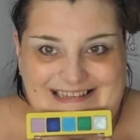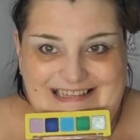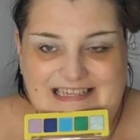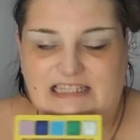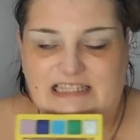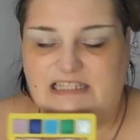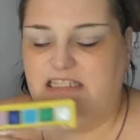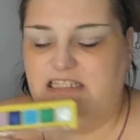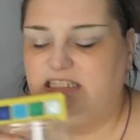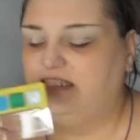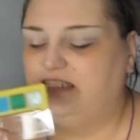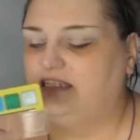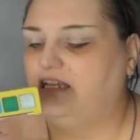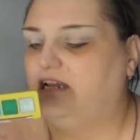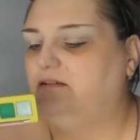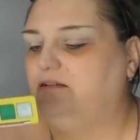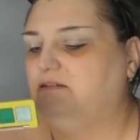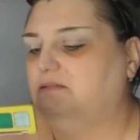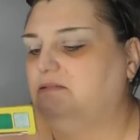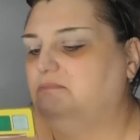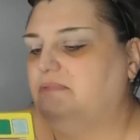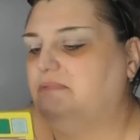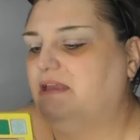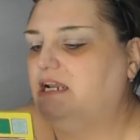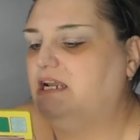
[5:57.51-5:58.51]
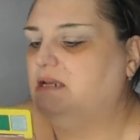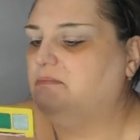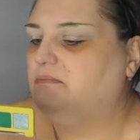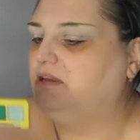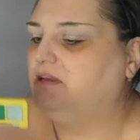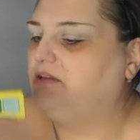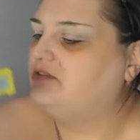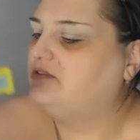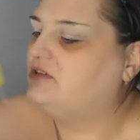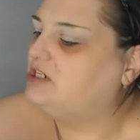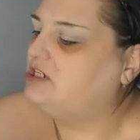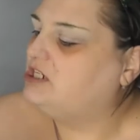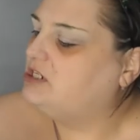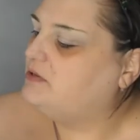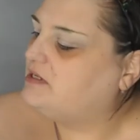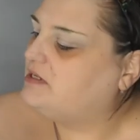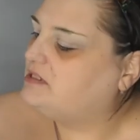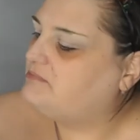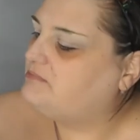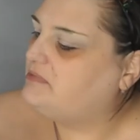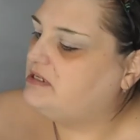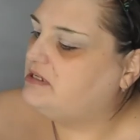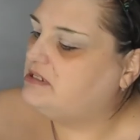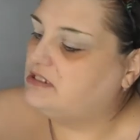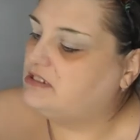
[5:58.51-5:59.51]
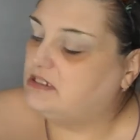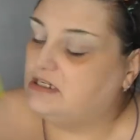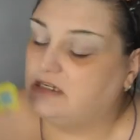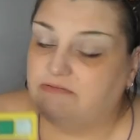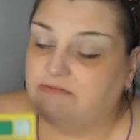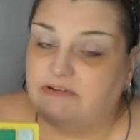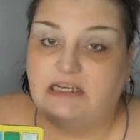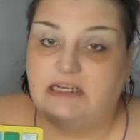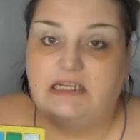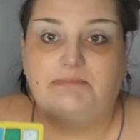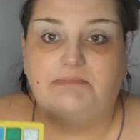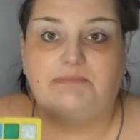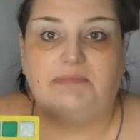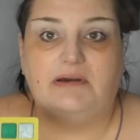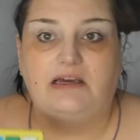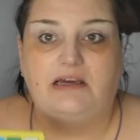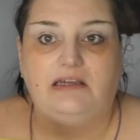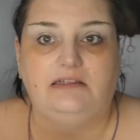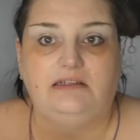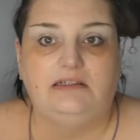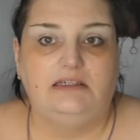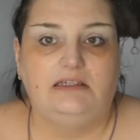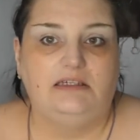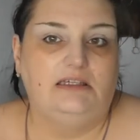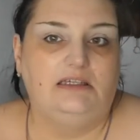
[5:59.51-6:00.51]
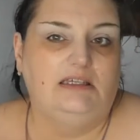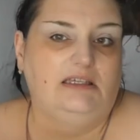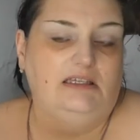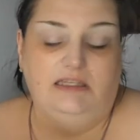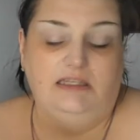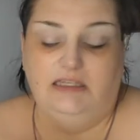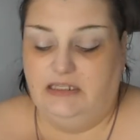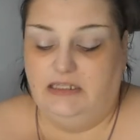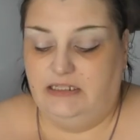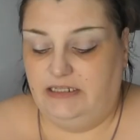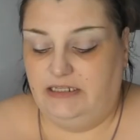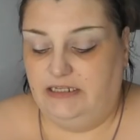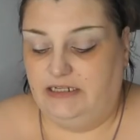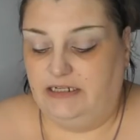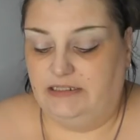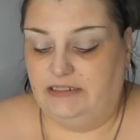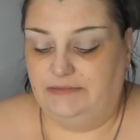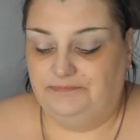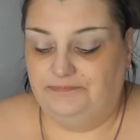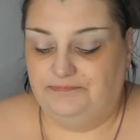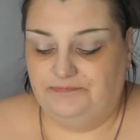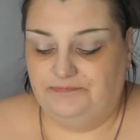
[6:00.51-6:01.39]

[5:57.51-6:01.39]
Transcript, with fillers: It's, oh, it's barely bigger than a USB stick, really, but you know,